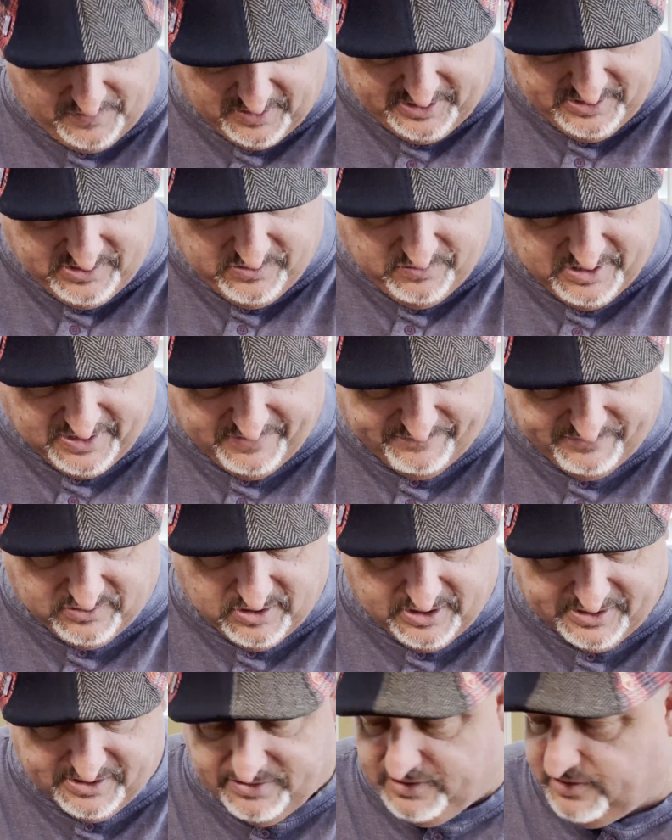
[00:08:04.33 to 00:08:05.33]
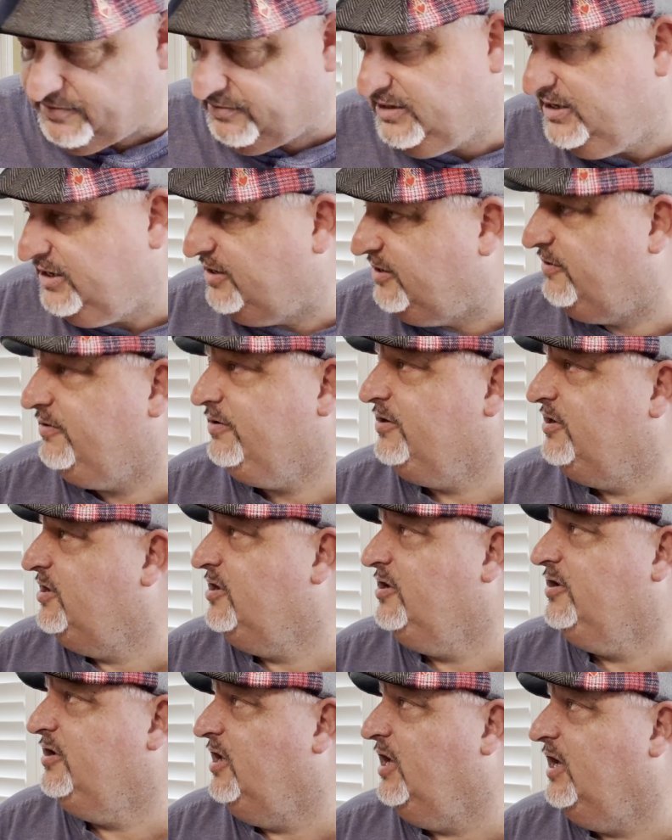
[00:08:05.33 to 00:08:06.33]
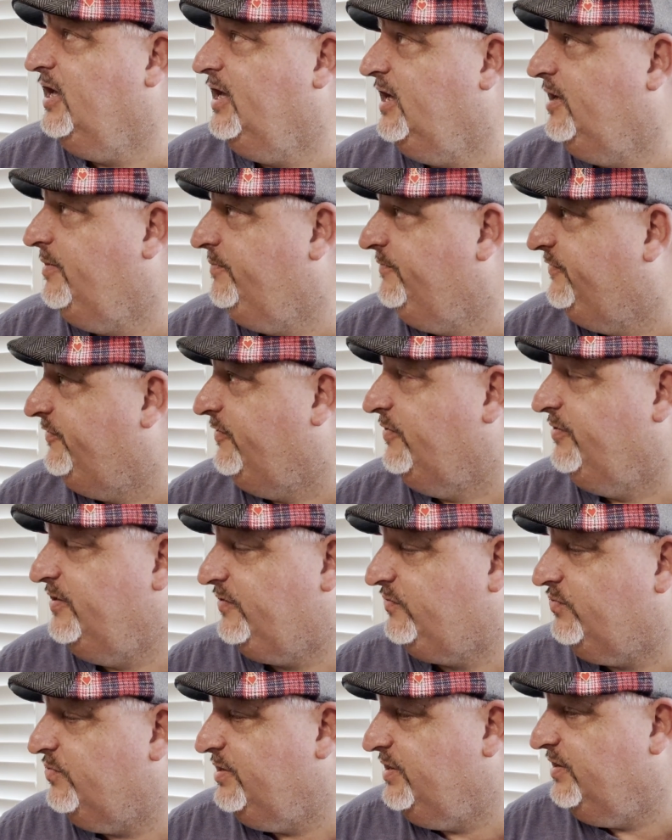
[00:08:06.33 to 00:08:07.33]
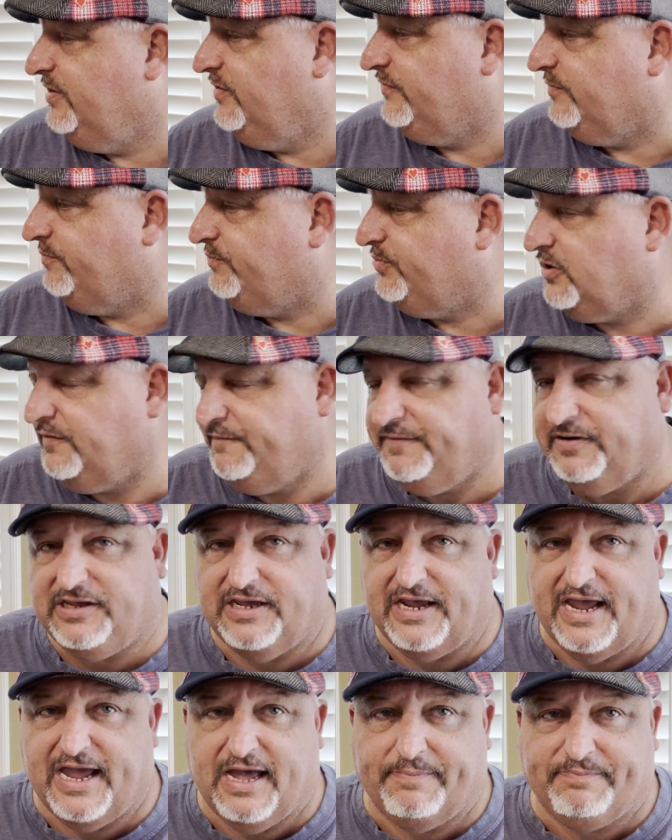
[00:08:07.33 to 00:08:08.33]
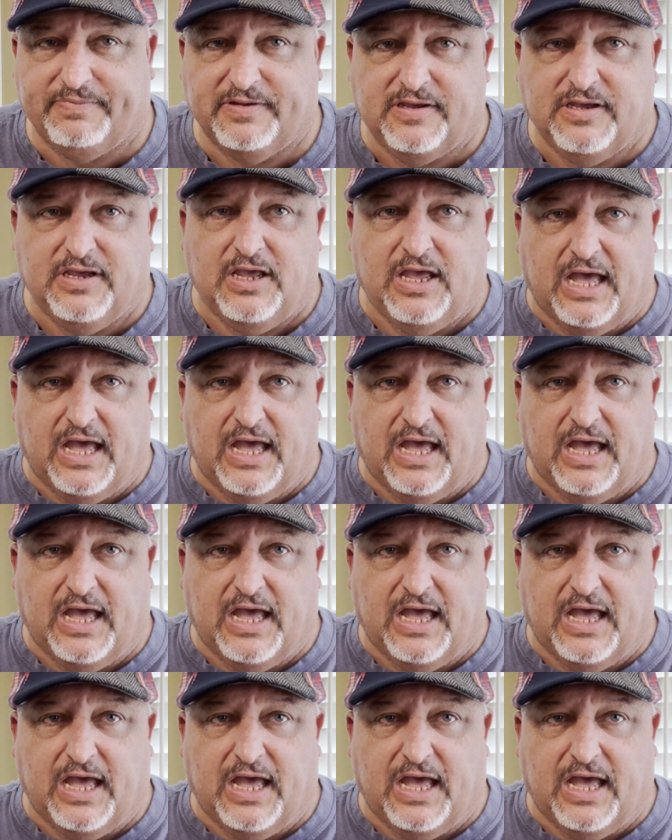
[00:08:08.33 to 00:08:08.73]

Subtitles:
I do have a lot of their gear. So this one is a perfect cap.